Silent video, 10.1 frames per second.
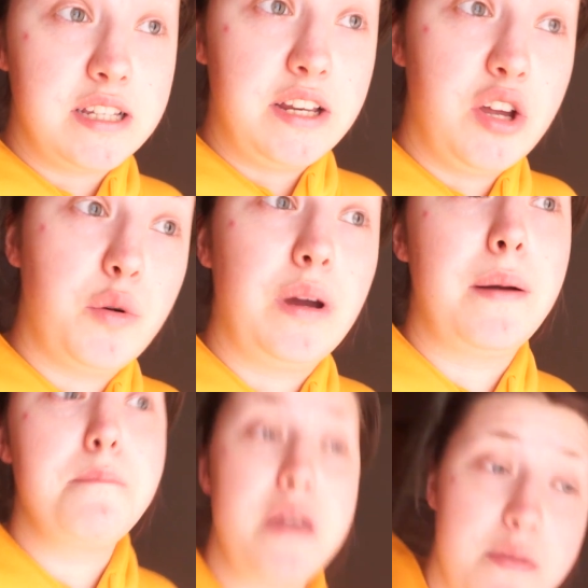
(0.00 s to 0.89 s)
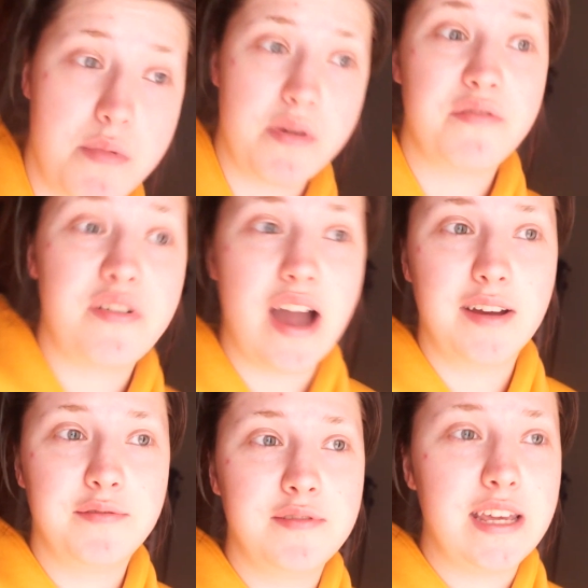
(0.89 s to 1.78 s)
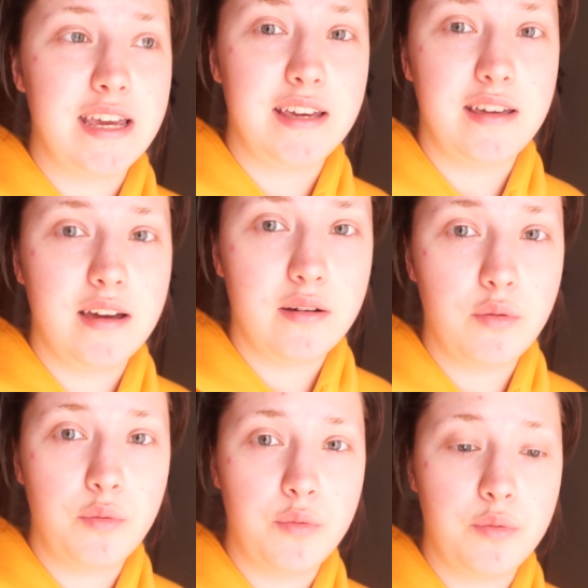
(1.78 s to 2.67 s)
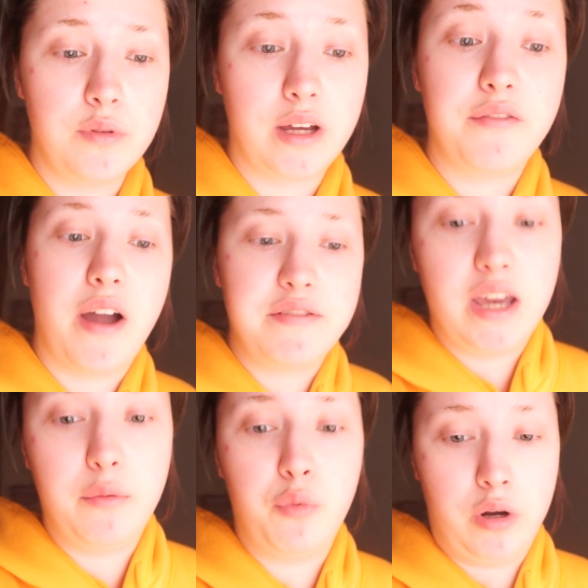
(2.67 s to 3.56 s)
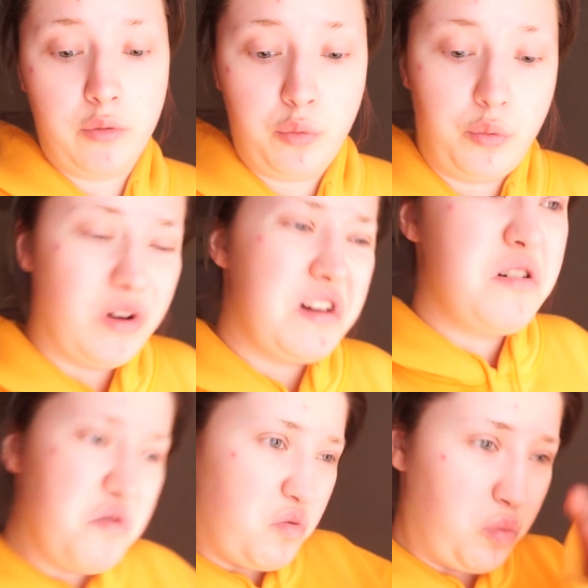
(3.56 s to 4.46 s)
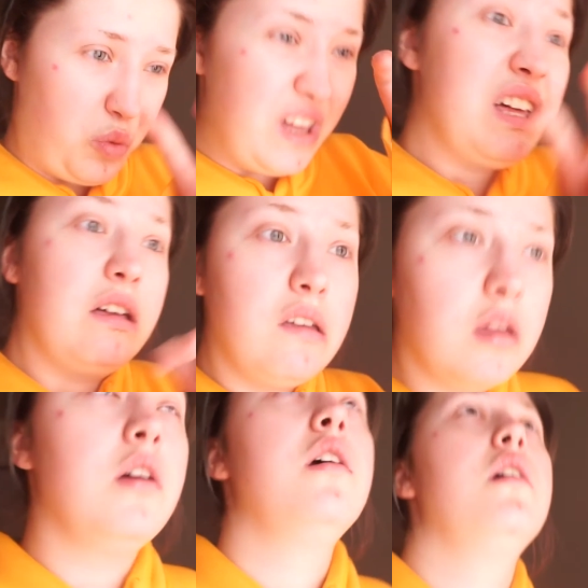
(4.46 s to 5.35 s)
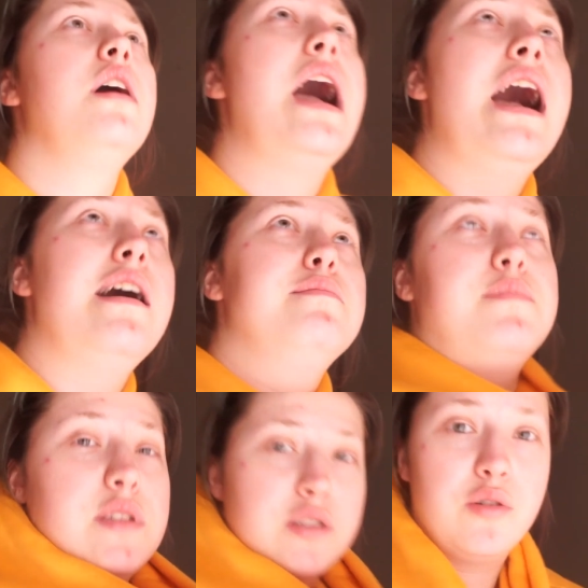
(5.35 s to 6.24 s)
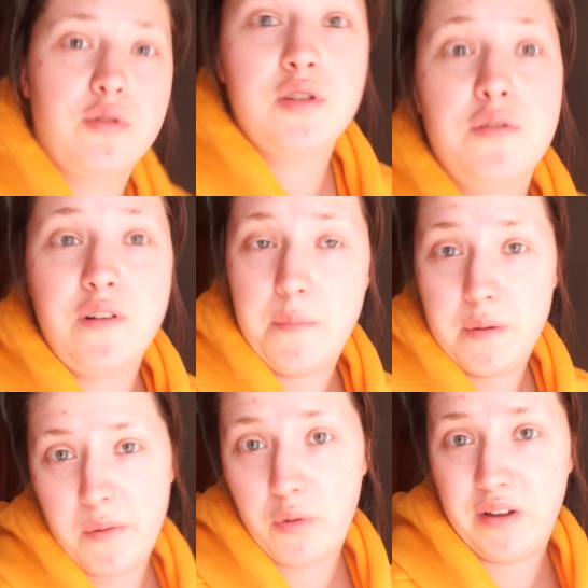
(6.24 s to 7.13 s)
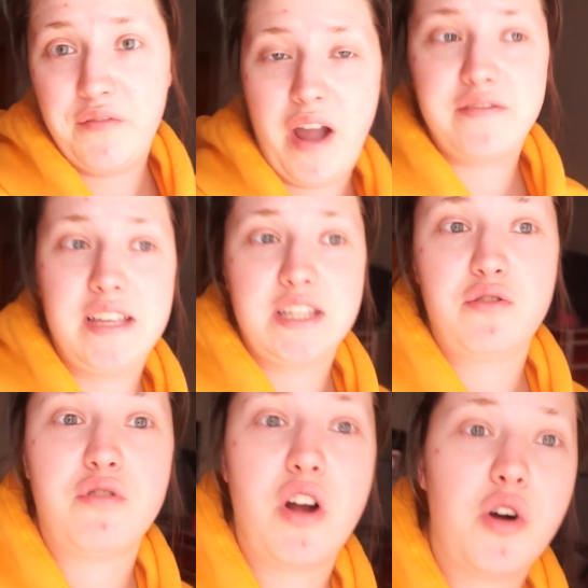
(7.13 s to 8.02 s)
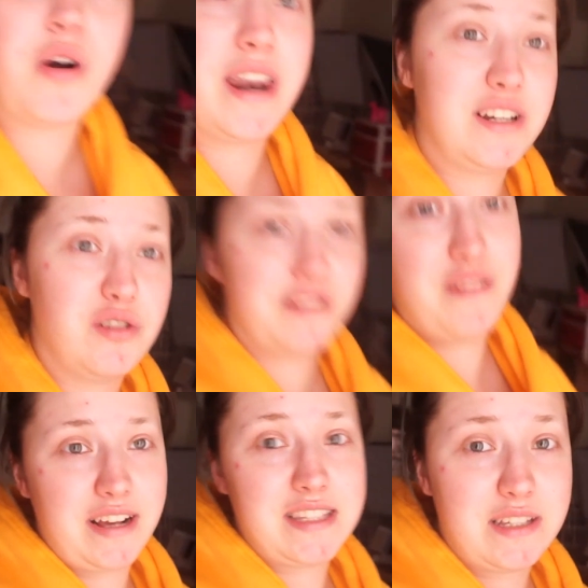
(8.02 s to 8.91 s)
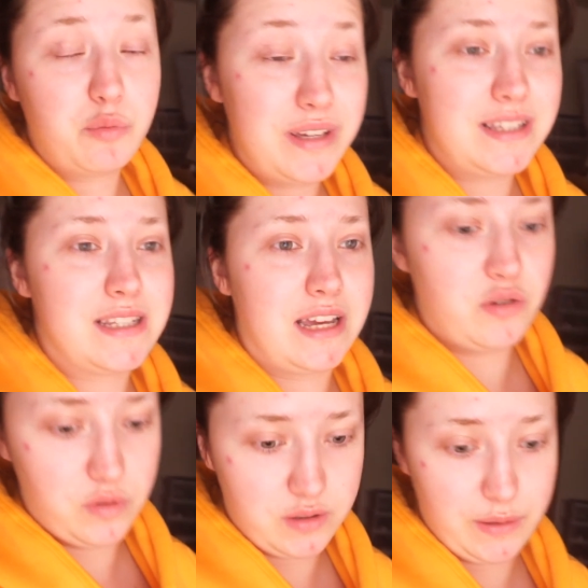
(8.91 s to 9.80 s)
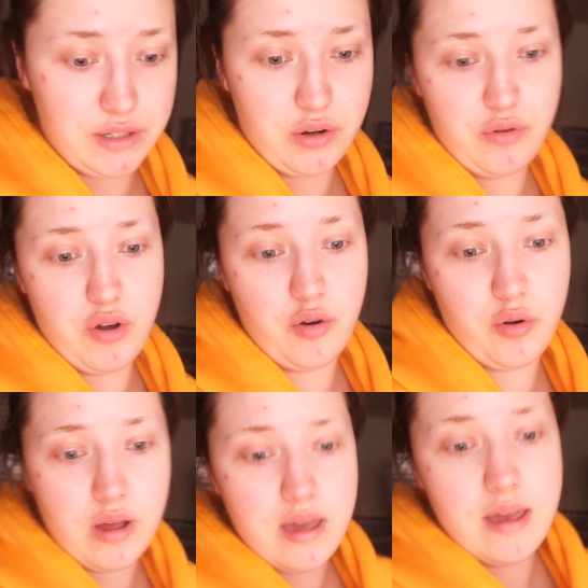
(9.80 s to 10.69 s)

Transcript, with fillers: I know, a minimum of five day, like a five day work week. Um, so, so far I'm going to be working five days in a row and I don't have next week's schedule, so I don't know